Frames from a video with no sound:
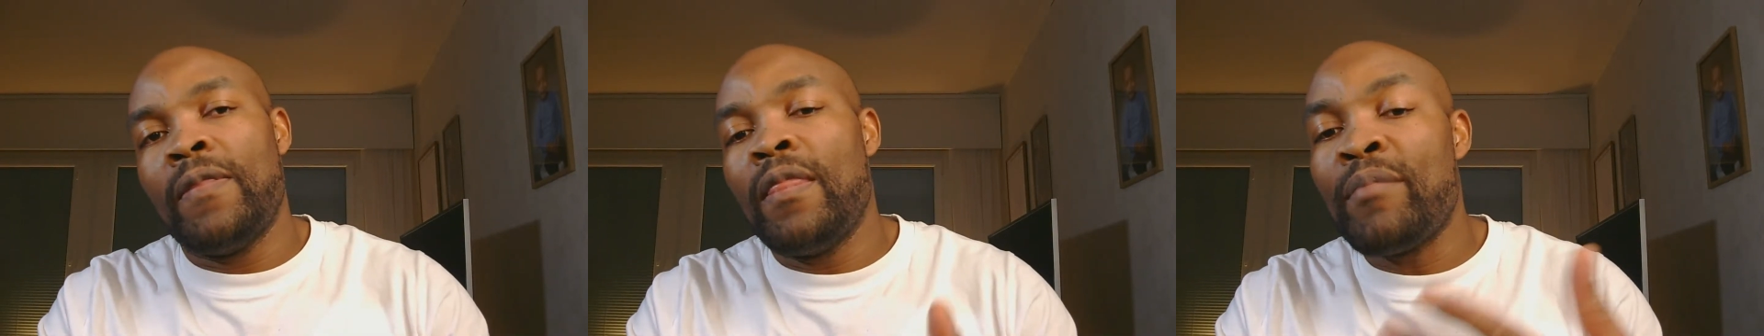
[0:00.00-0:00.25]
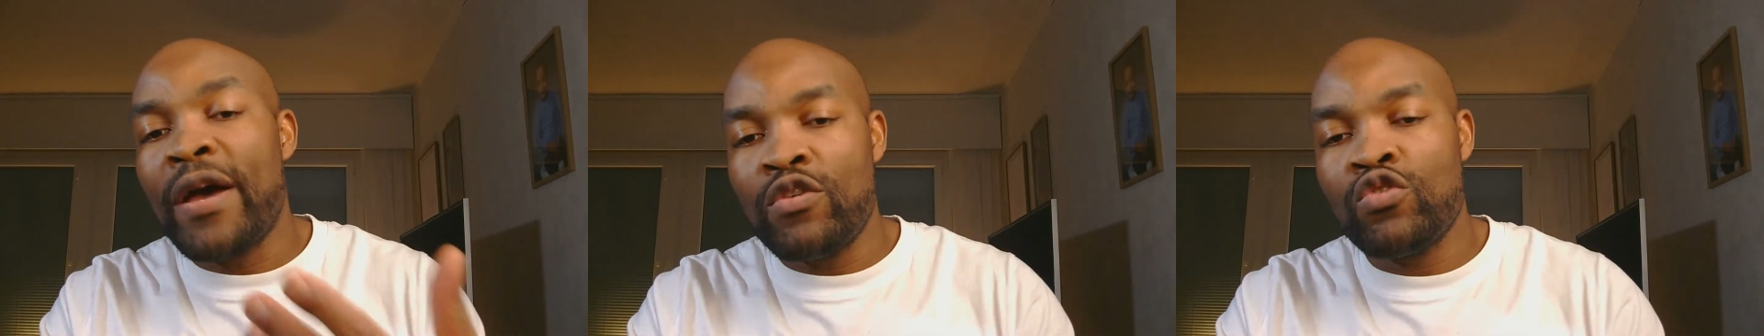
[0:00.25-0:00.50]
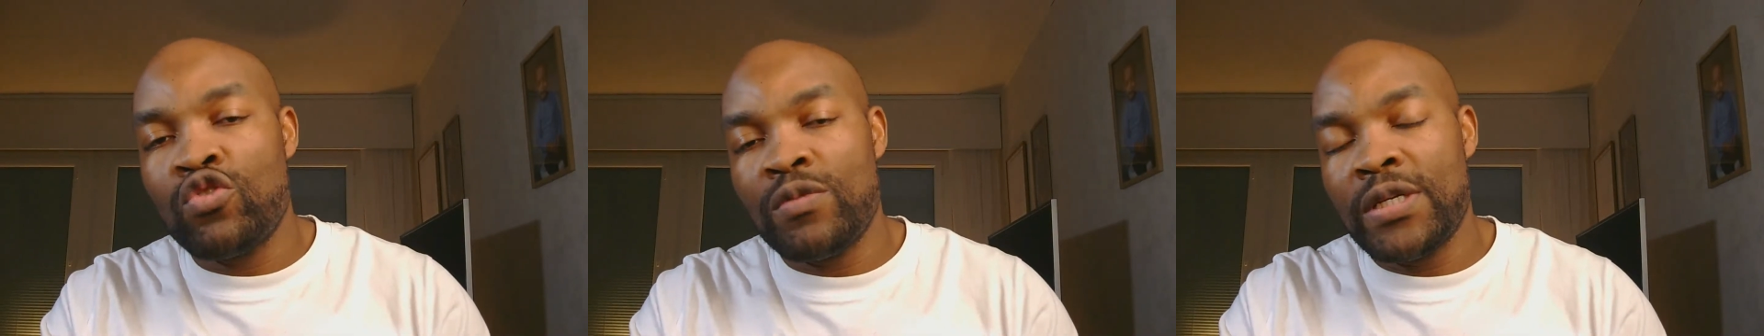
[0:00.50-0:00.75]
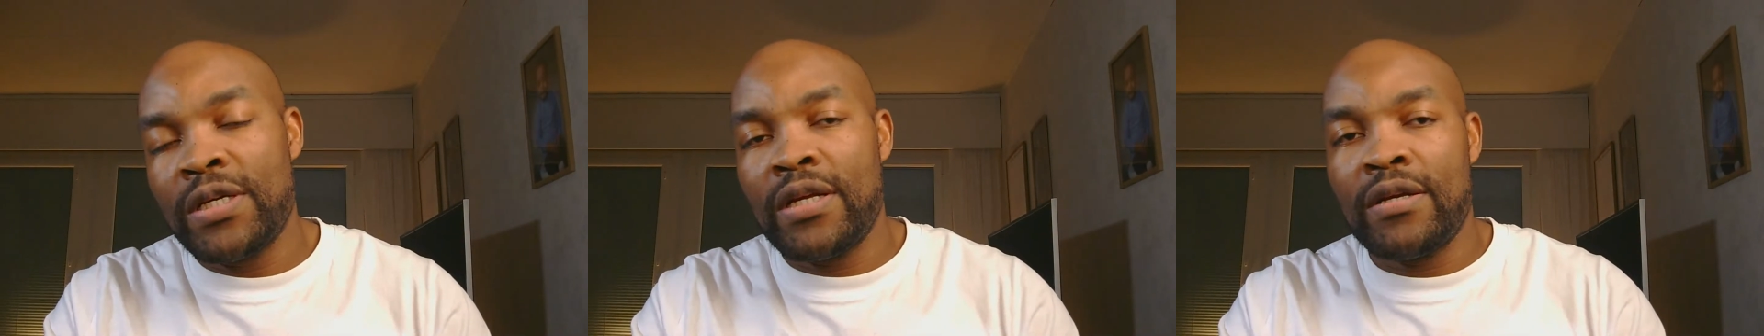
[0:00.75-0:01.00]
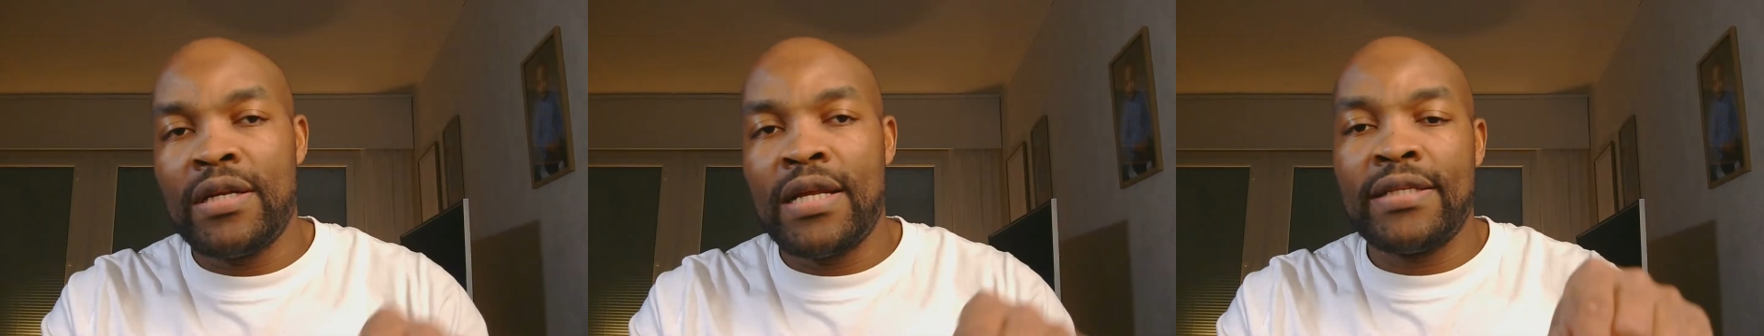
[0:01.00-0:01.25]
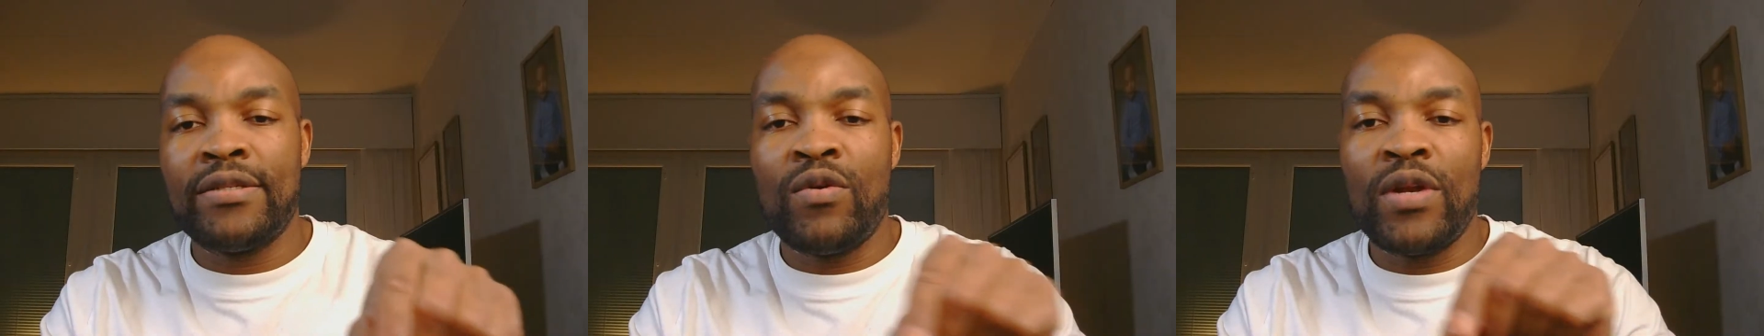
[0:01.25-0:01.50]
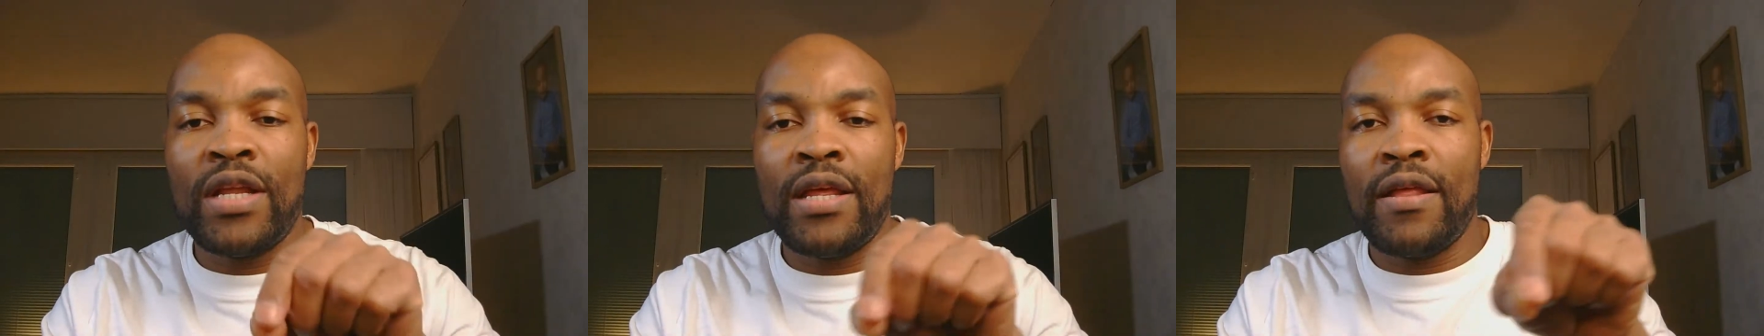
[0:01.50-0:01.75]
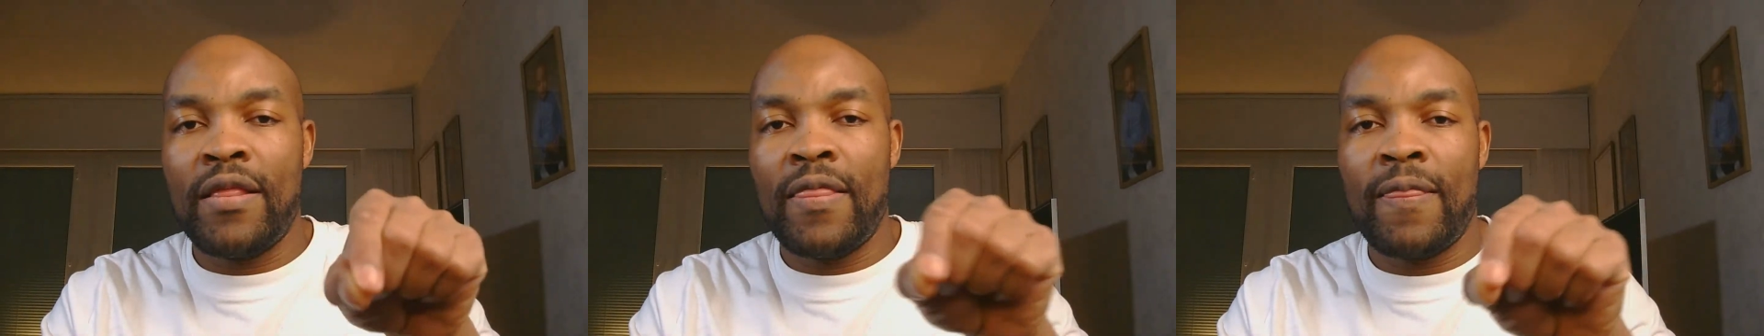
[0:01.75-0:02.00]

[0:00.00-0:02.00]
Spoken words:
YouTube channel, that's on the